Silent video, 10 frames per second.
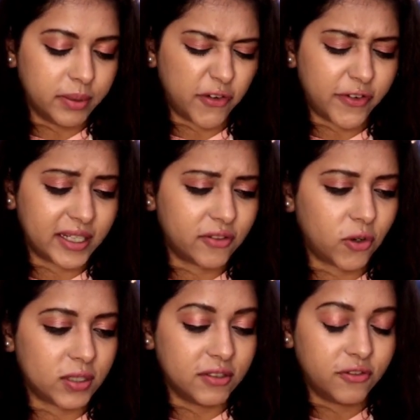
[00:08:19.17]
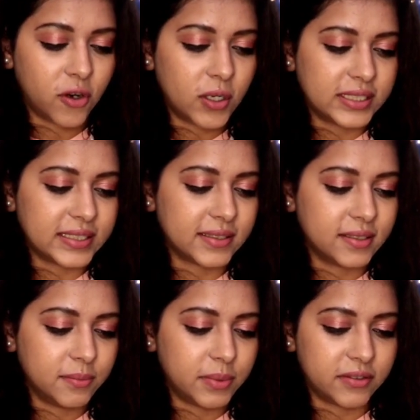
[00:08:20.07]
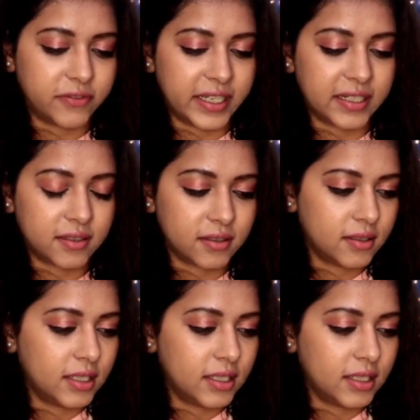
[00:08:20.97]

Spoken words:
perfect for the fall season, perfect.